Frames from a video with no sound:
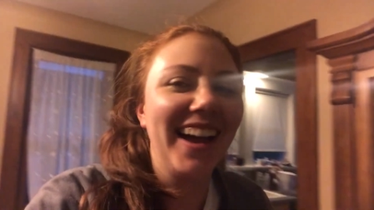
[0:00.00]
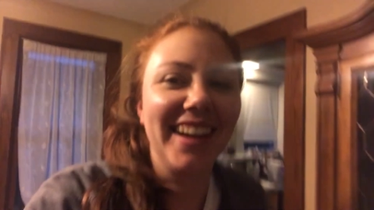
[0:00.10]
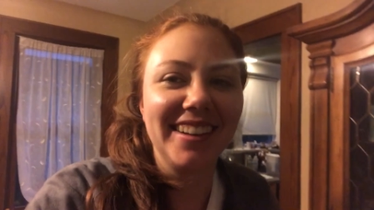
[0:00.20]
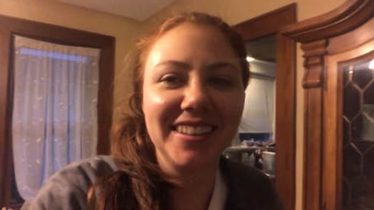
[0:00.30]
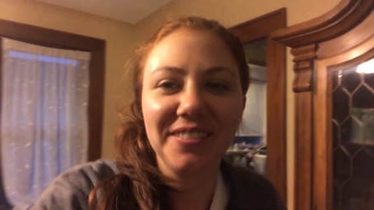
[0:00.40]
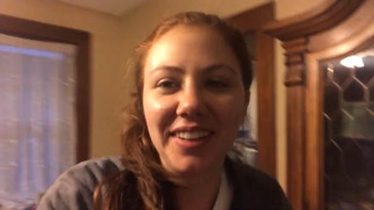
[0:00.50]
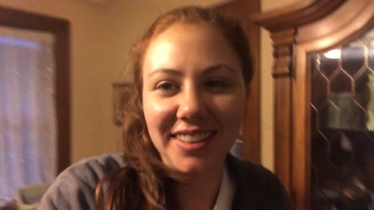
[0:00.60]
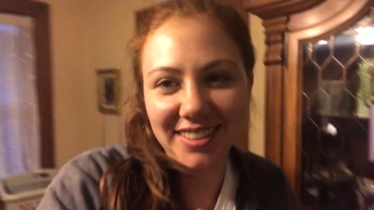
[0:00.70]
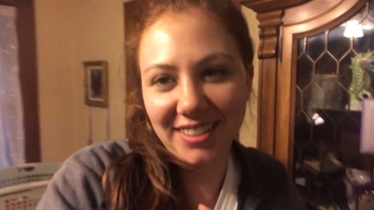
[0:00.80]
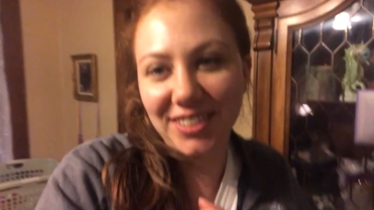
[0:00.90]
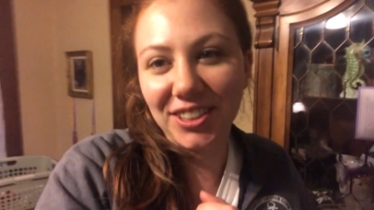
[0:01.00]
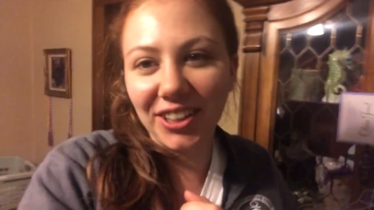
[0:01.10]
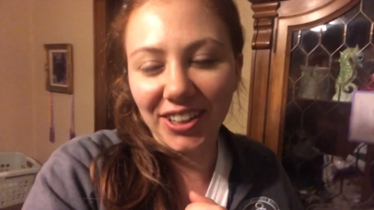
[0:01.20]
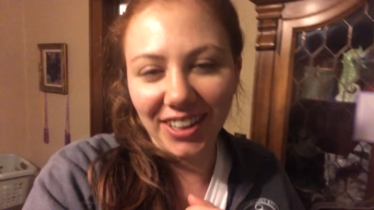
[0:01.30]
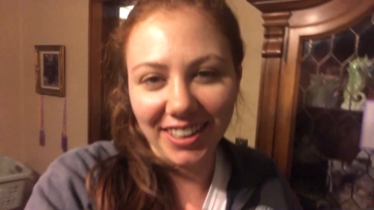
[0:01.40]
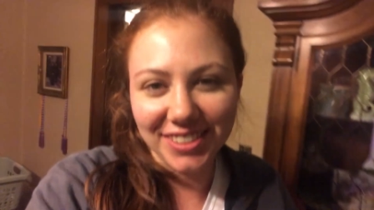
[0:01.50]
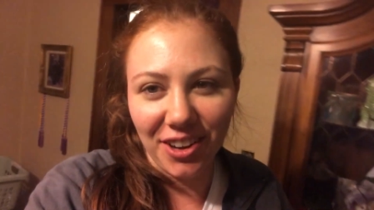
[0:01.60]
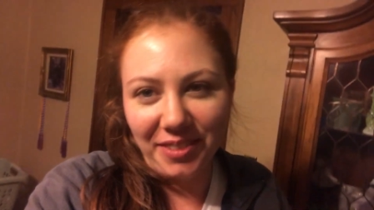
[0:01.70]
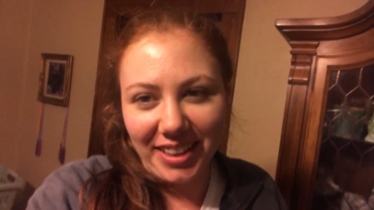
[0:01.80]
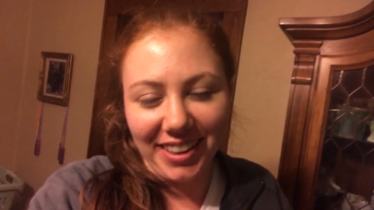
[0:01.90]
and my sister saw
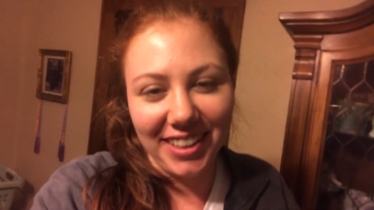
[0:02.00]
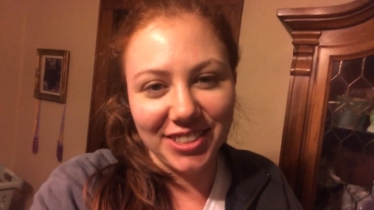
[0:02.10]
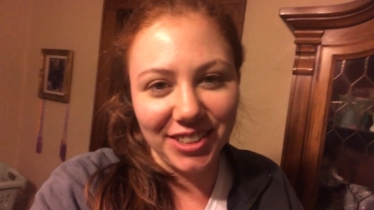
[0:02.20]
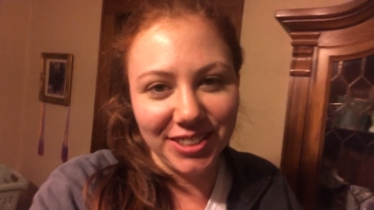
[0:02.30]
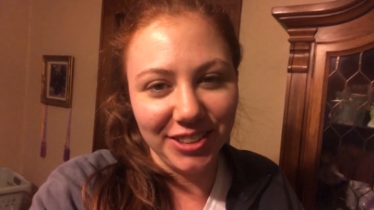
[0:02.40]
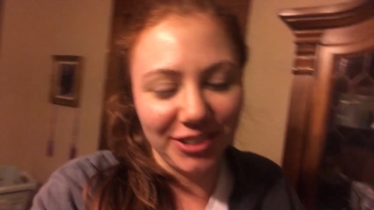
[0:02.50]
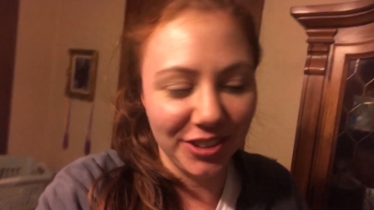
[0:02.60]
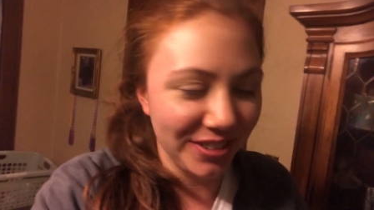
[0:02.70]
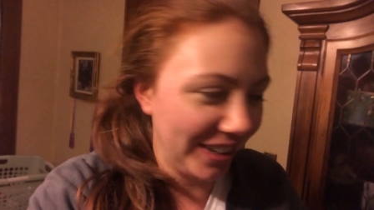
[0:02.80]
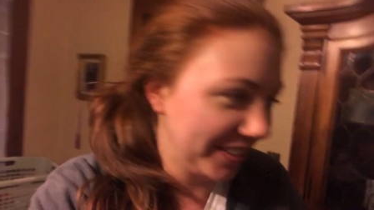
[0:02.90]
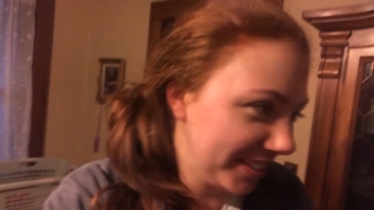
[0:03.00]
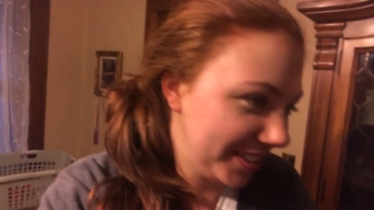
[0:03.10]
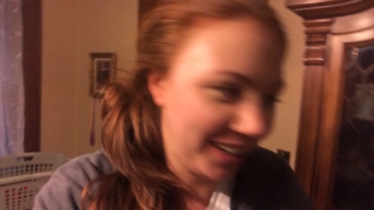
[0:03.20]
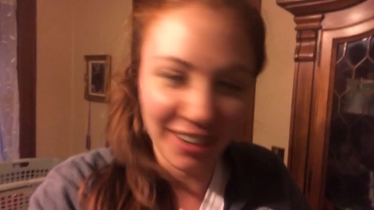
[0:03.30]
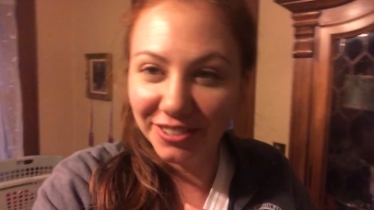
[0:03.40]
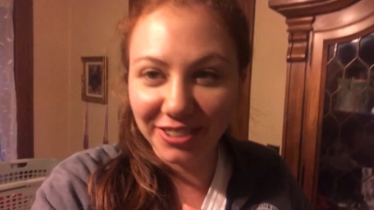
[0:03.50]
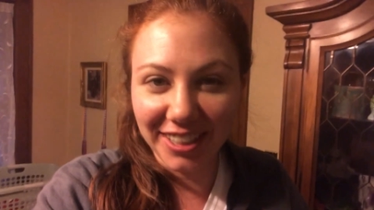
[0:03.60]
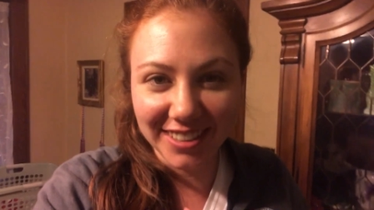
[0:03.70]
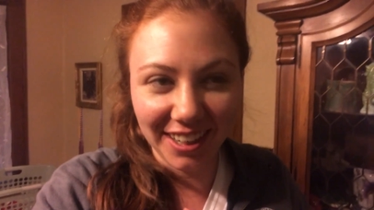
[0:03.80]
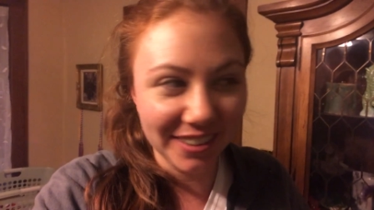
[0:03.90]
me in the kitchen. She turned around and she kind of
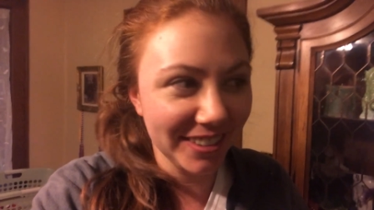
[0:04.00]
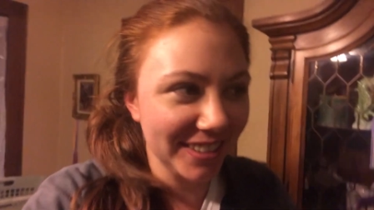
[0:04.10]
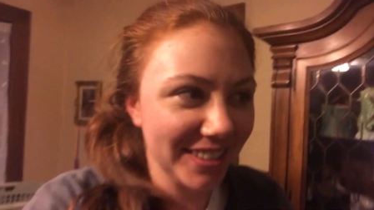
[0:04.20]
freaked out.